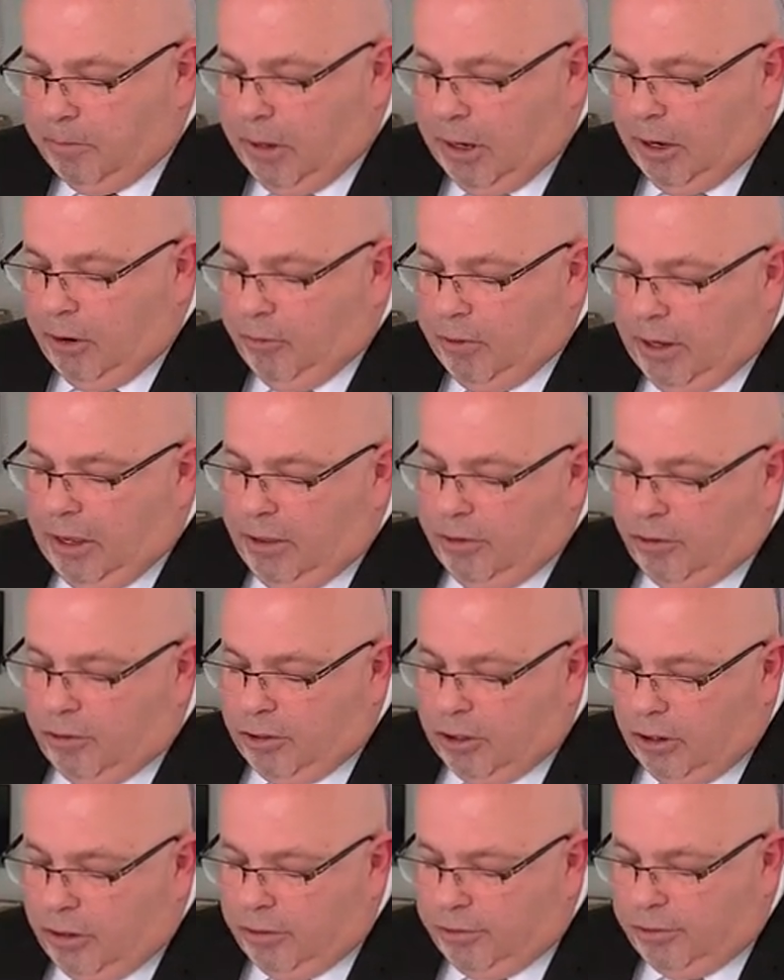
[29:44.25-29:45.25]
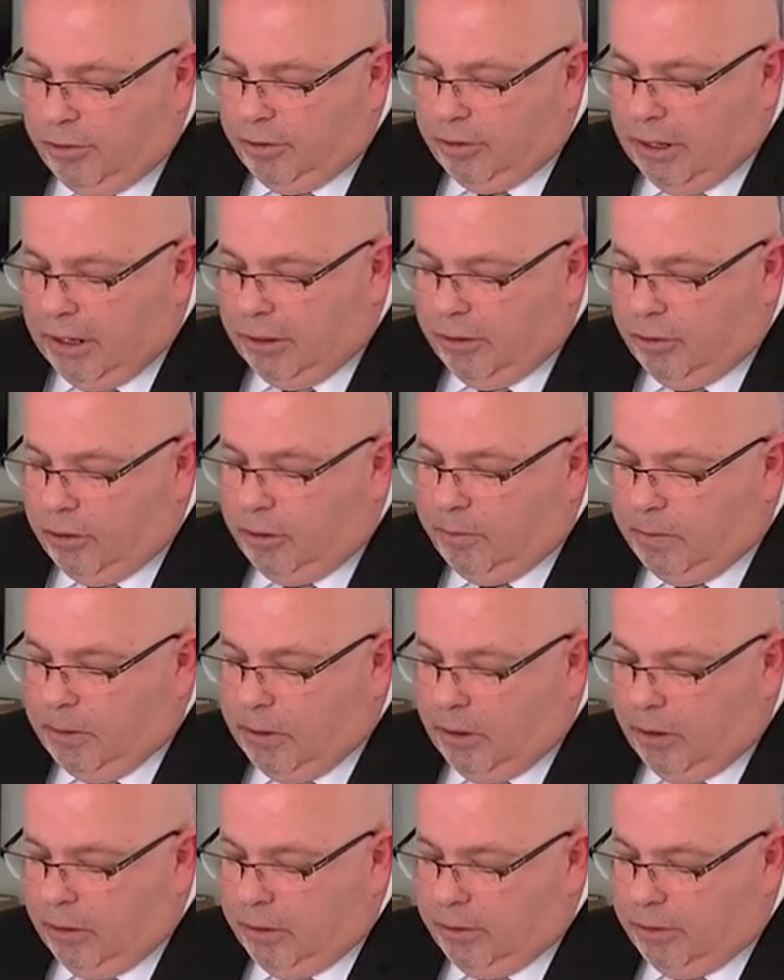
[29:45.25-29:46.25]
Mary hath chosen that good
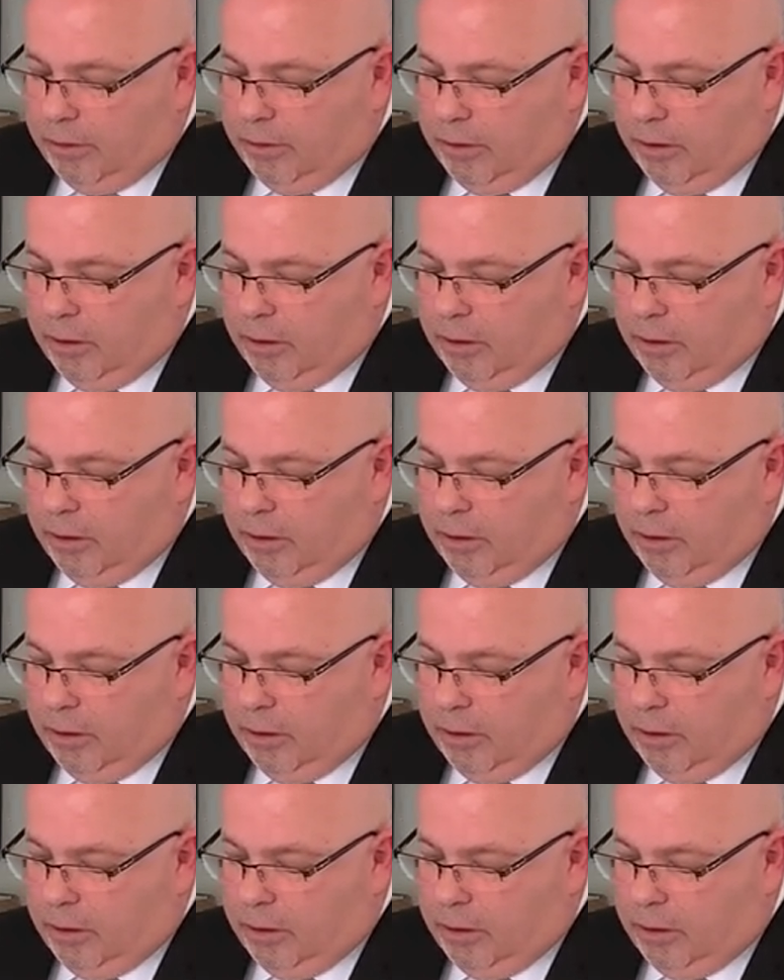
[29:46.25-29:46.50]
part,